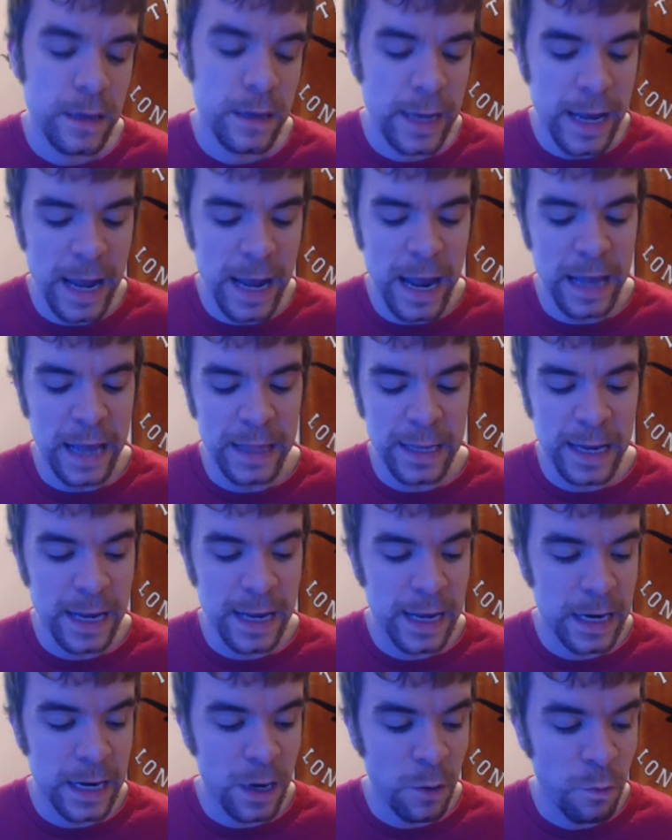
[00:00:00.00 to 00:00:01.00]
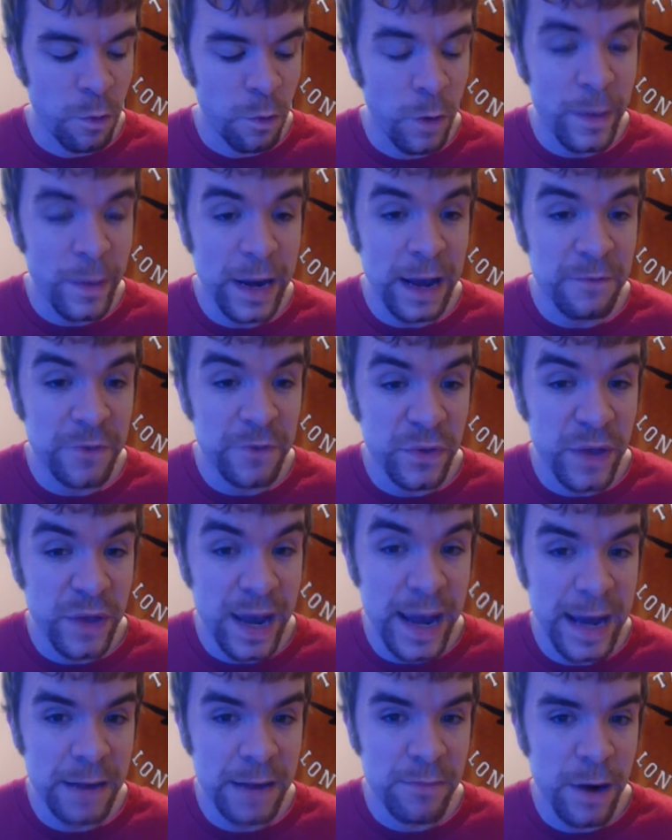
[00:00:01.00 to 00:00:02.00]
And then, a woman after
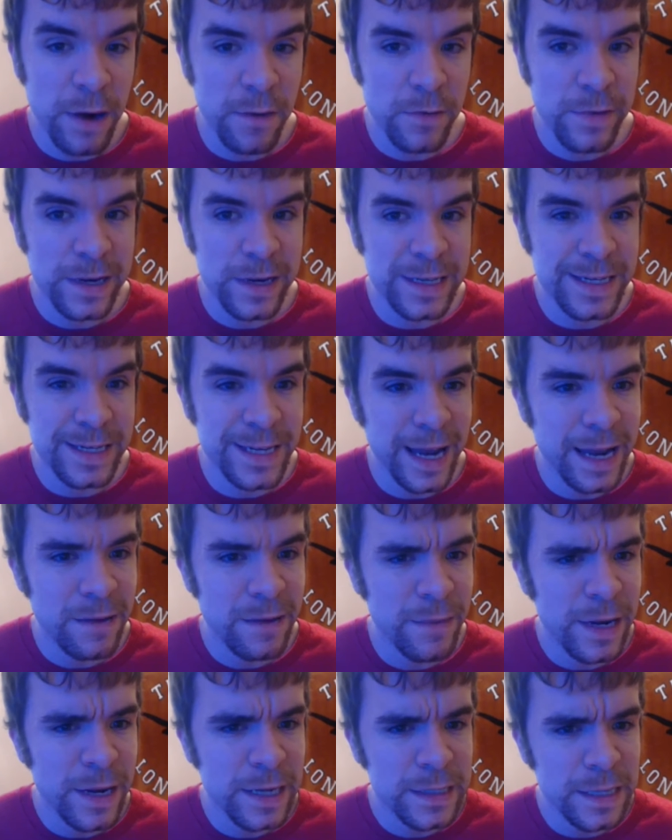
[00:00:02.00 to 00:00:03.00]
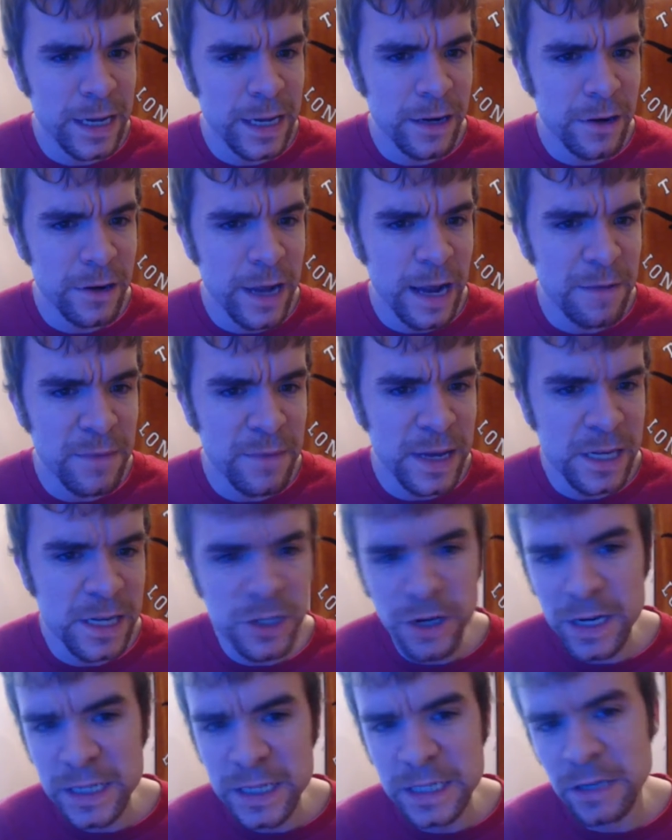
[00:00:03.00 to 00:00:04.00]
that, probably 10 minutes later, came in
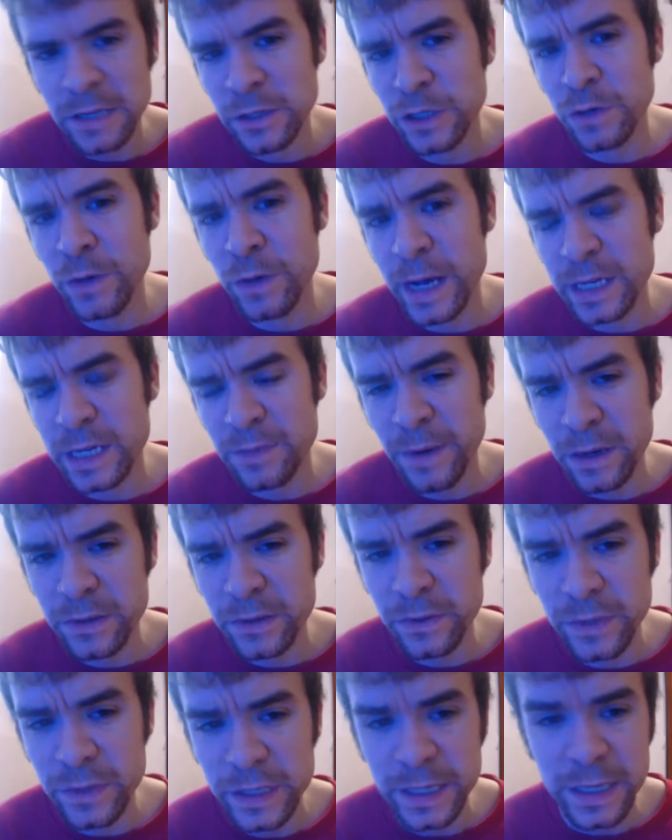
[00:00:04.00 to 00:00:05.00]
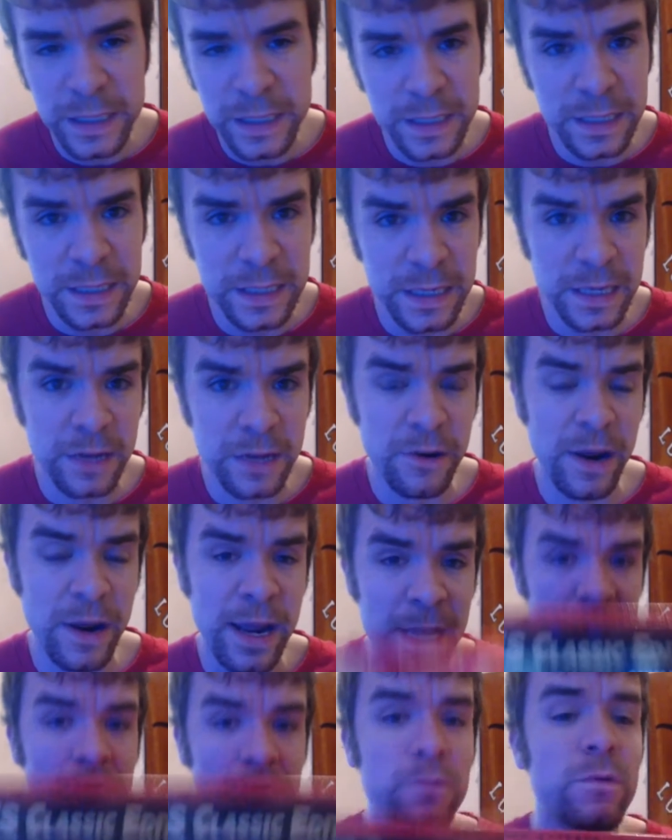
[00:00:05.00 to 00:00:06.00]
trying to sell 2 Xbox 360s to get her
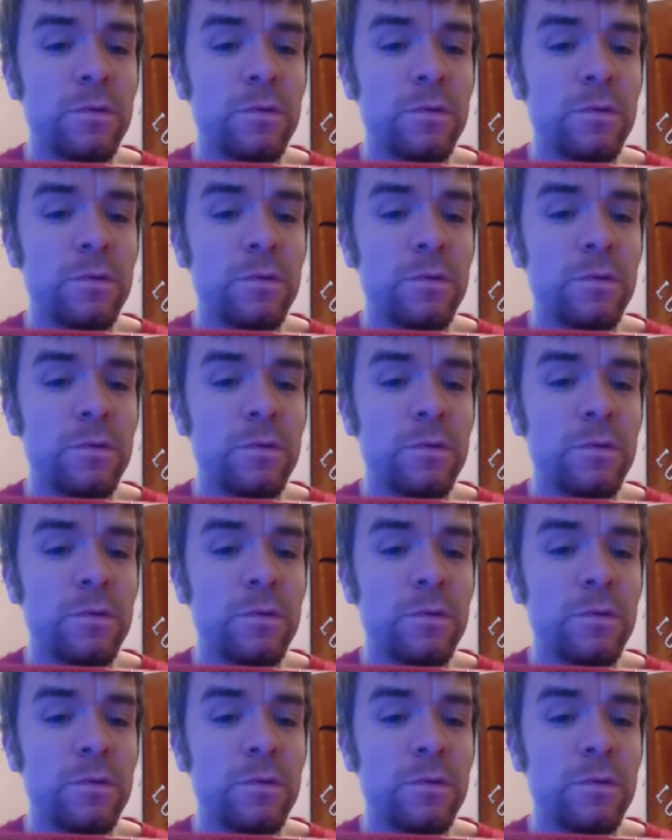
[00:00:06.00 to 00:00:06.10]
hands on one of